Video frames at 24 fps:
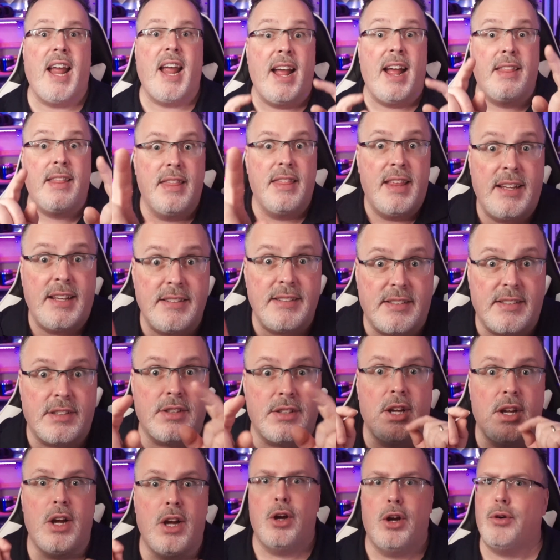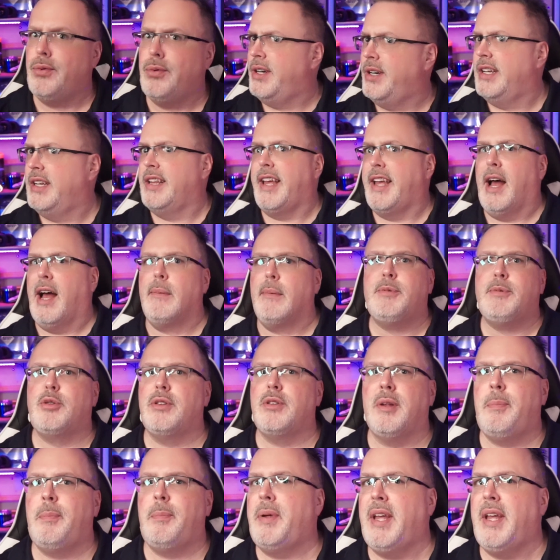And this really helps with
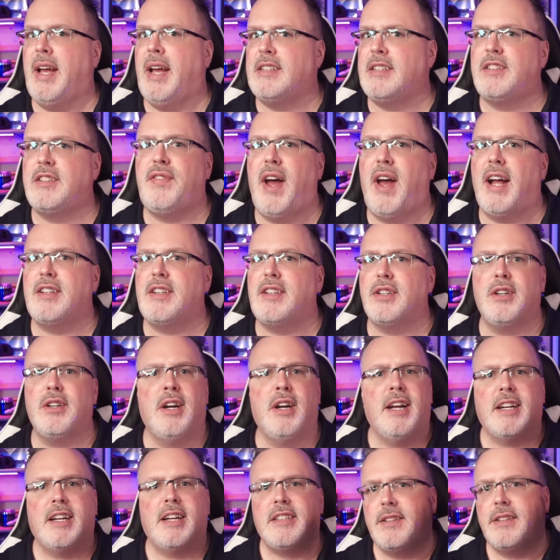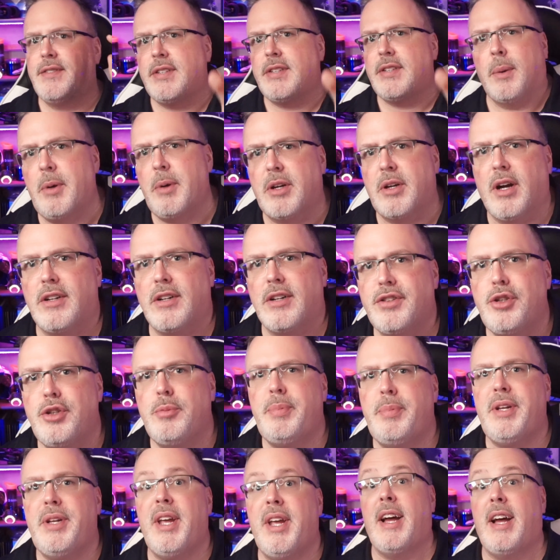the BS factor because if someone calls you
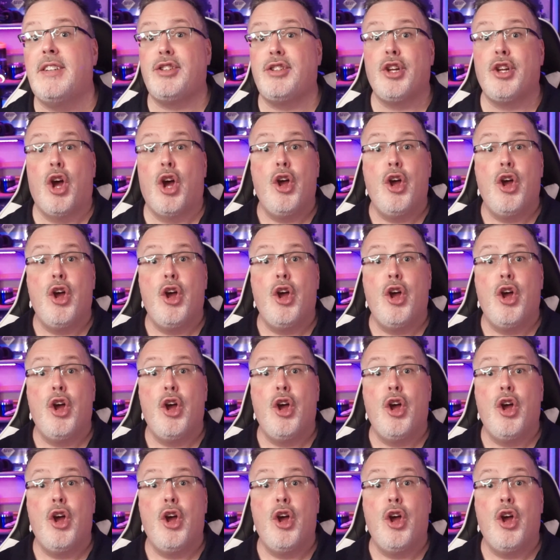BS,